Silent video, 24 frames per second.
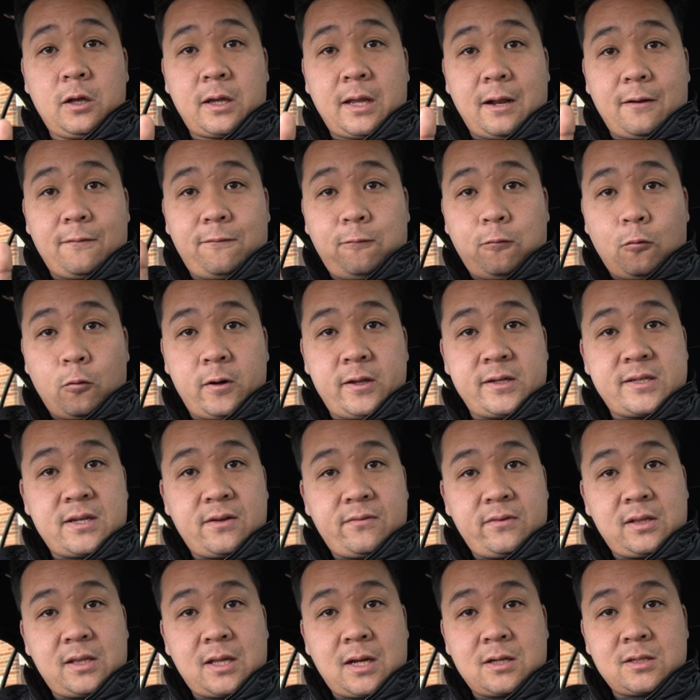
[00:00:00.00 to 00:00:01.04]
looking at
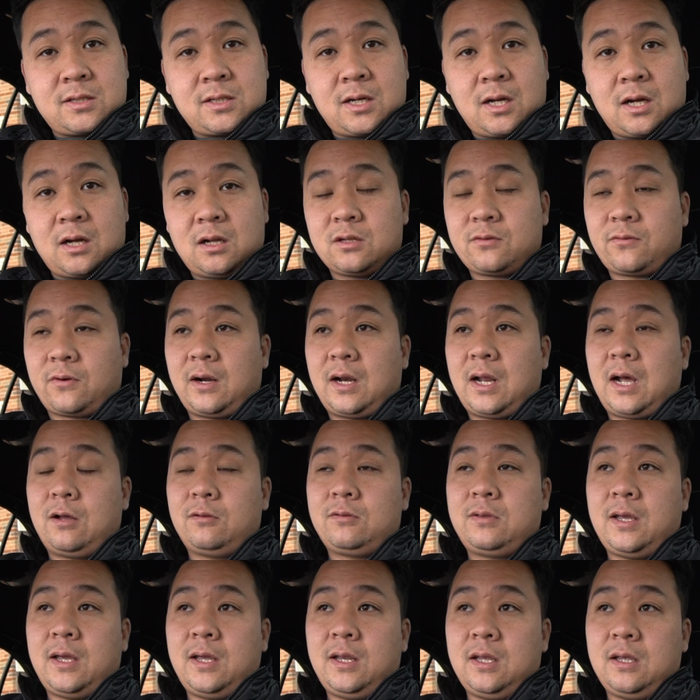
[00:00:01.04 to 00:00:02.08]
$47,000 for an
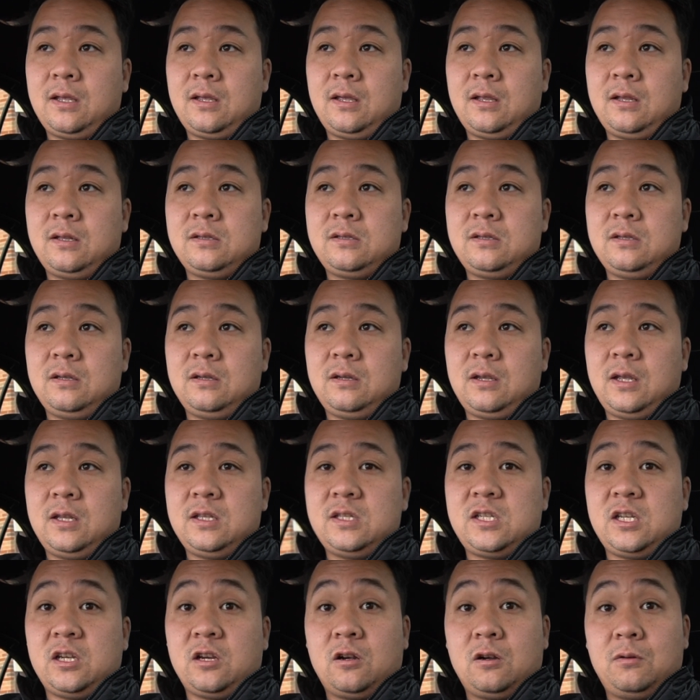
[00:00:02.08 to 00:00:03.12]
outdated
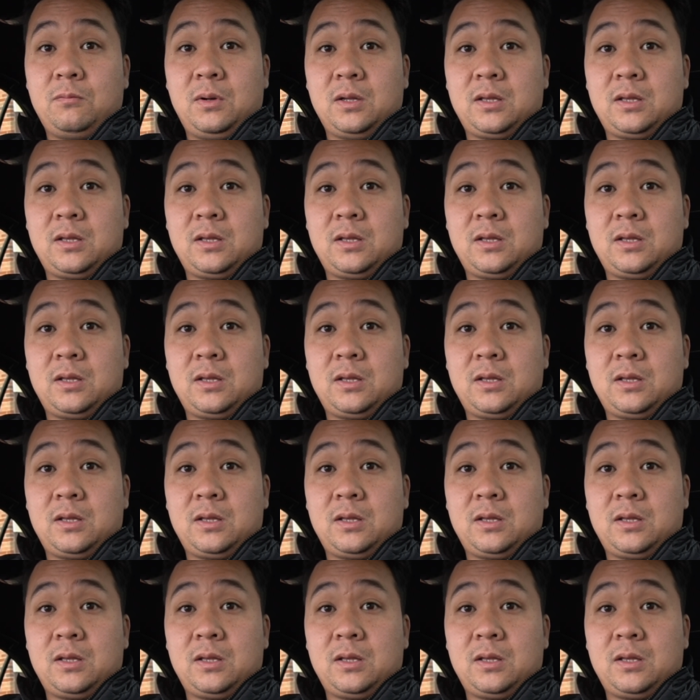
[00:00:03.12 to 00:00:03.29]
interior,